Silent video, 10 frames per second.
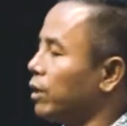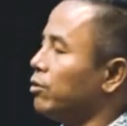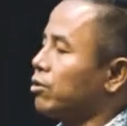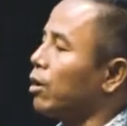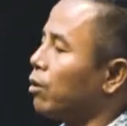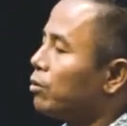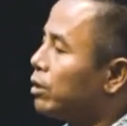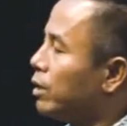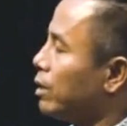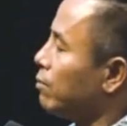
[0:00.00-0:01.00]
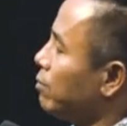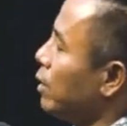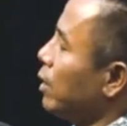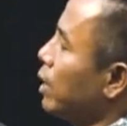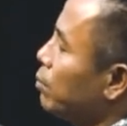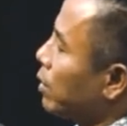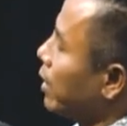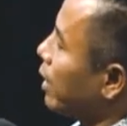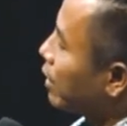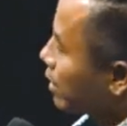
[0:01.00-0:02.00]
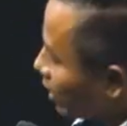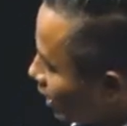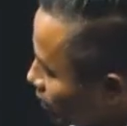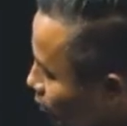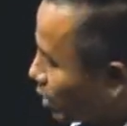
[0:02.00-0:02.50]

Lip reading: many songs. Will you give them a hand clap,